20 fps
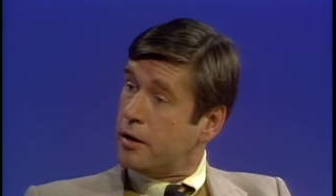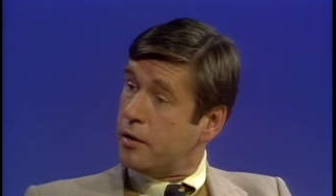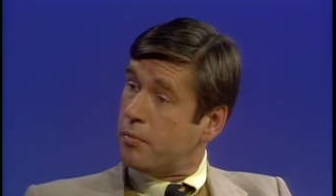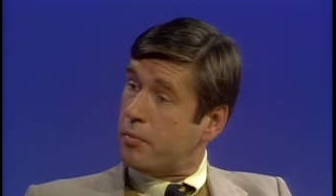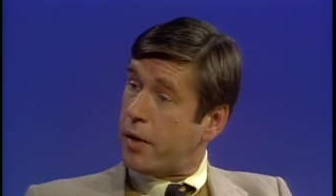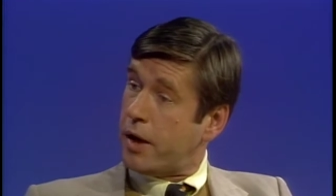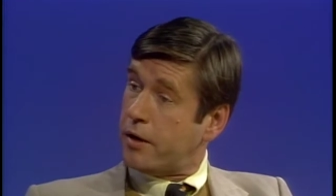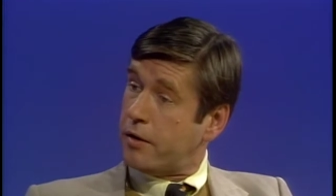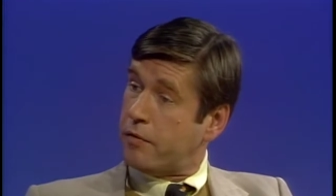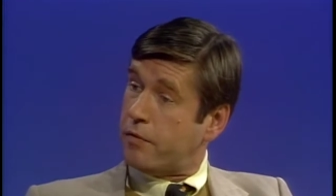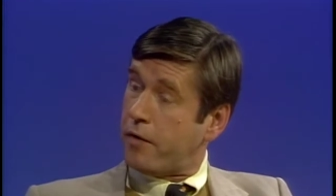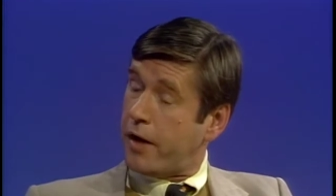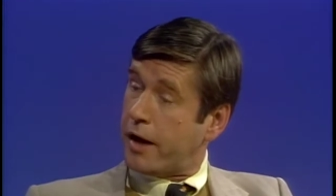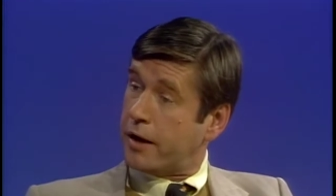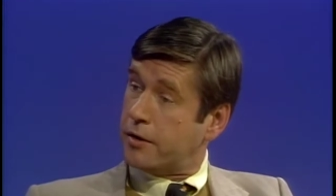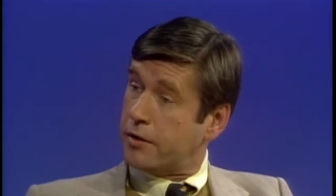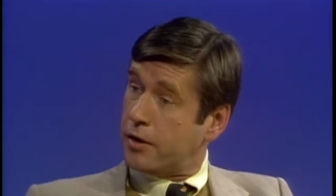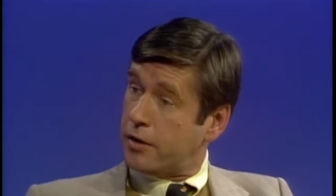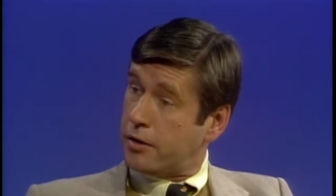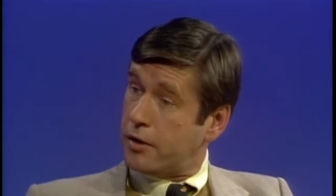by the
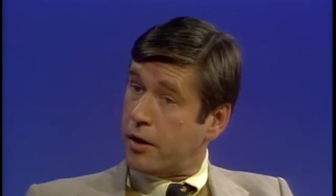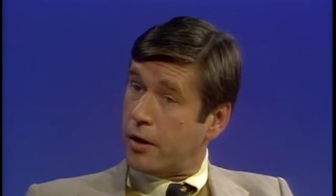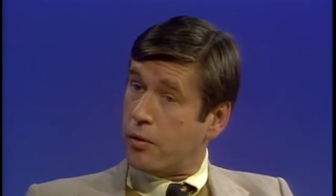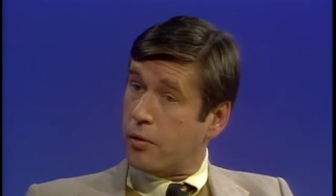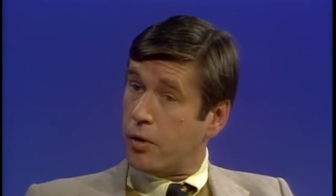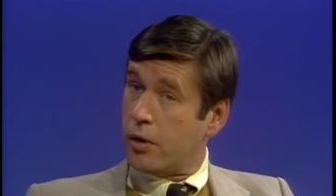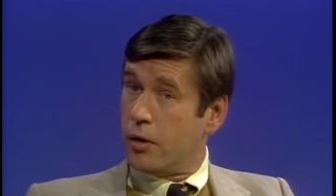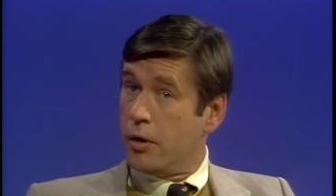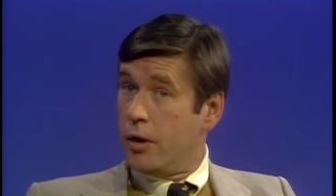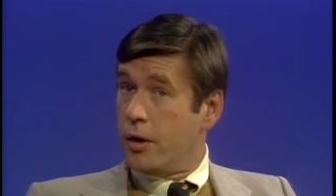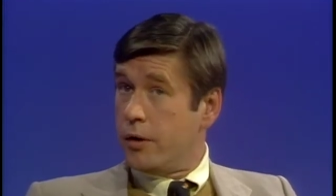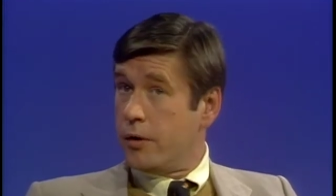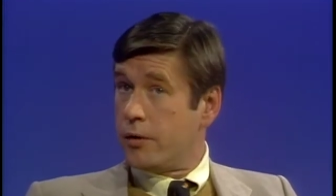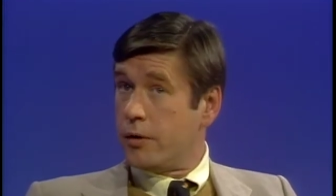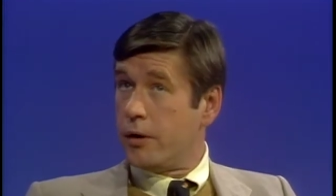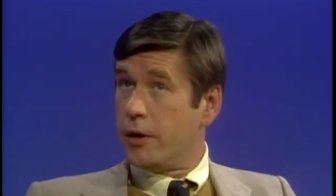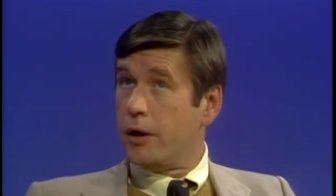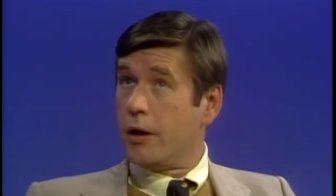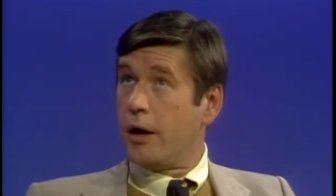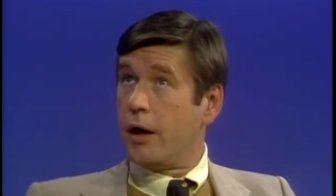fact that there were
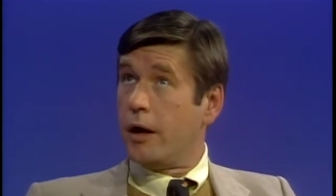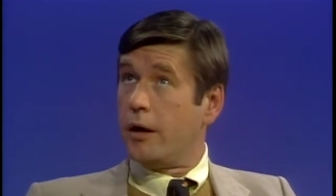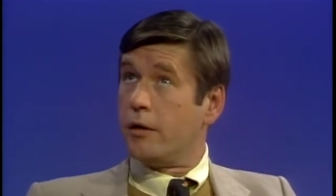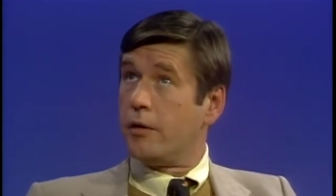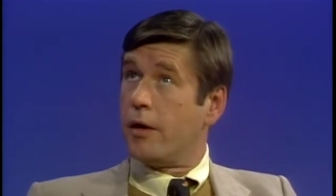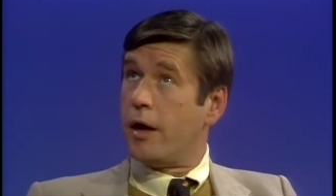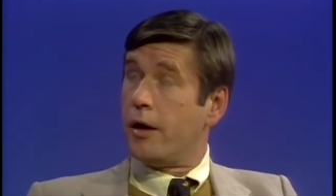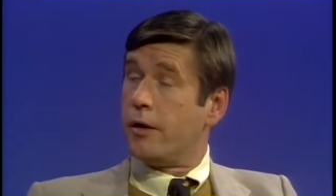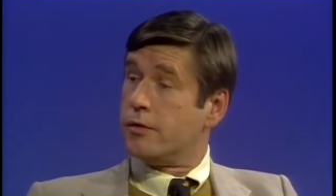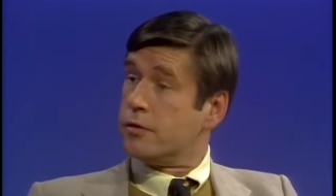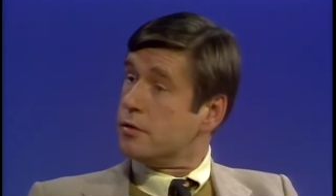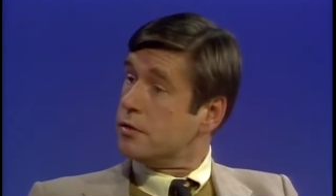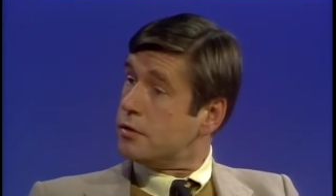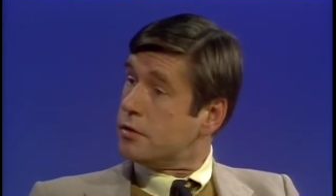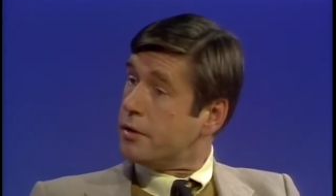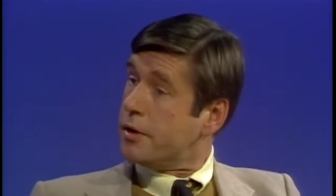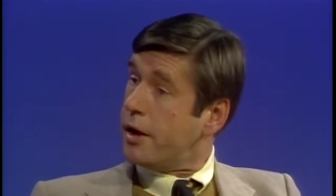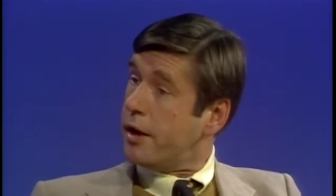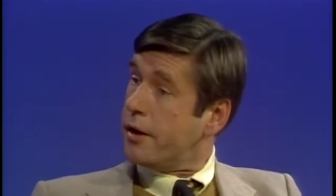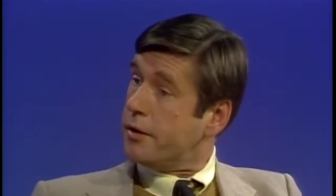
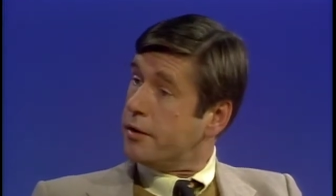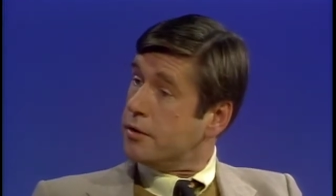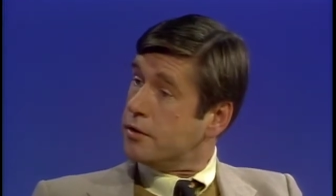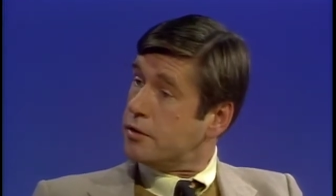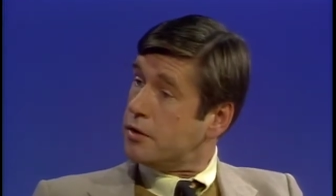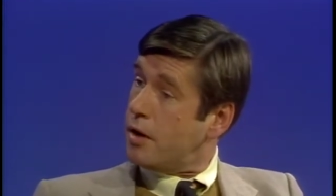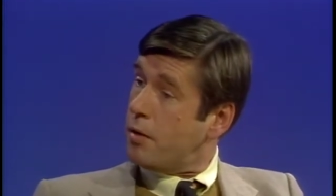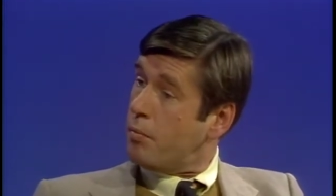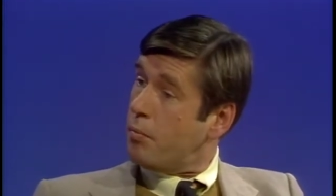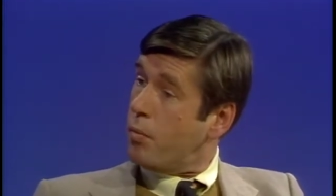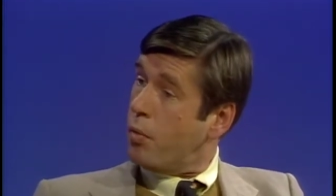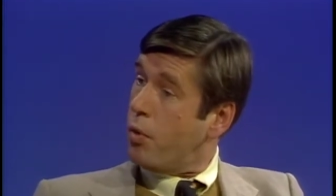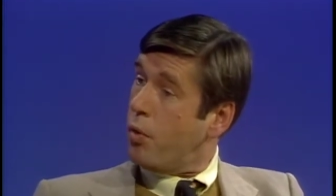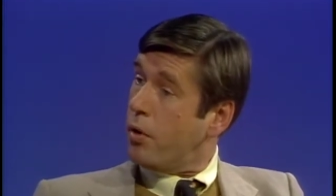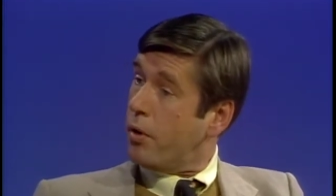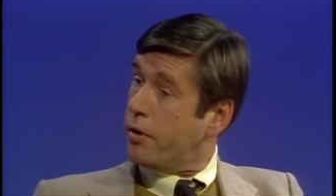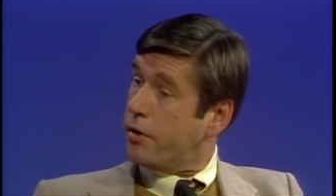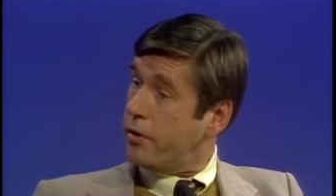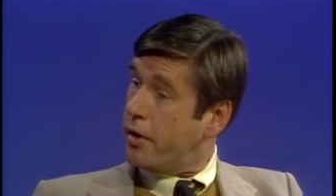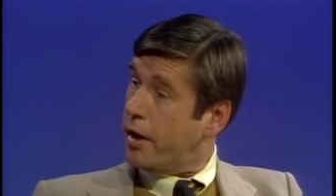39,300 and some
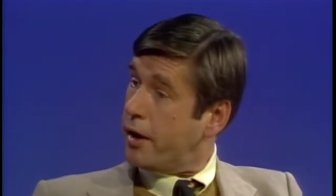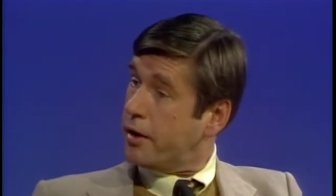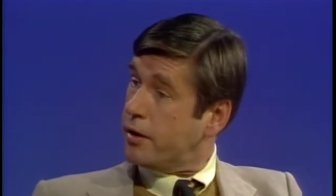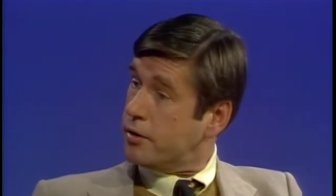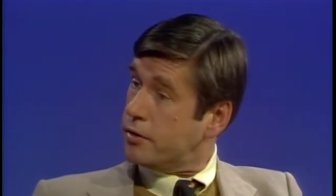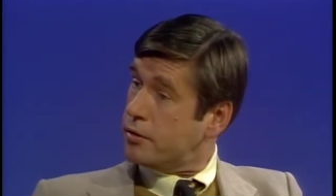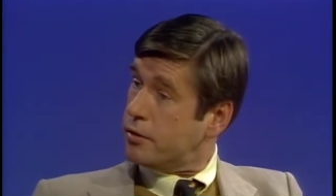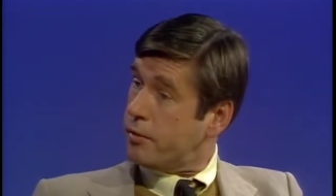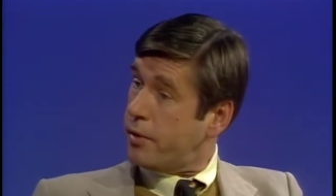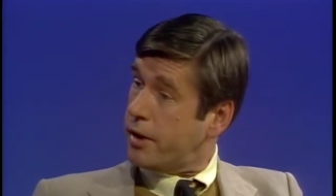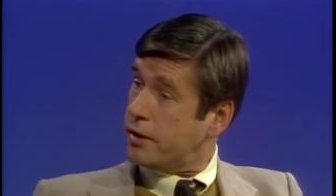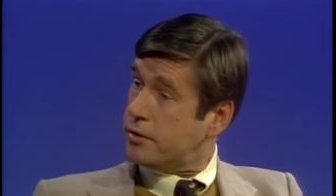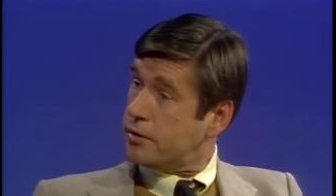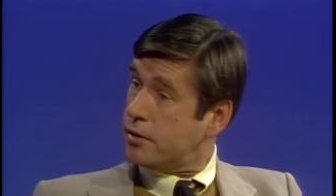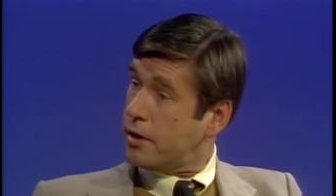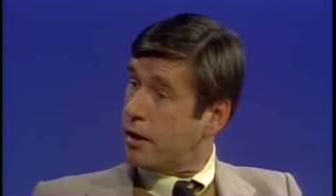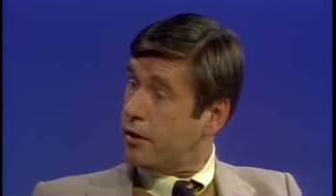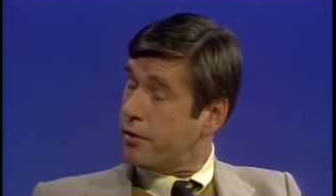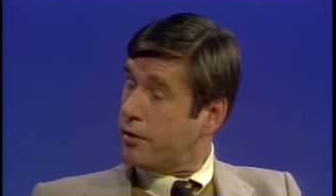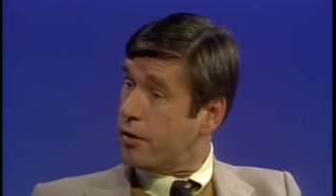more drunkenness arrests
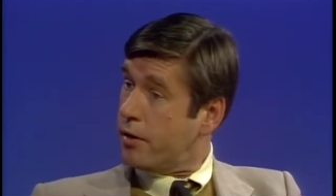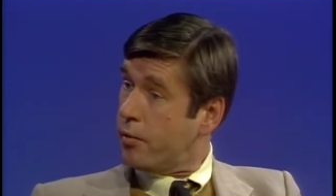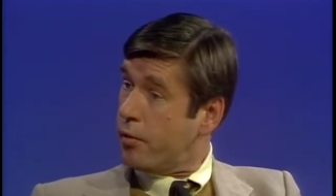there than there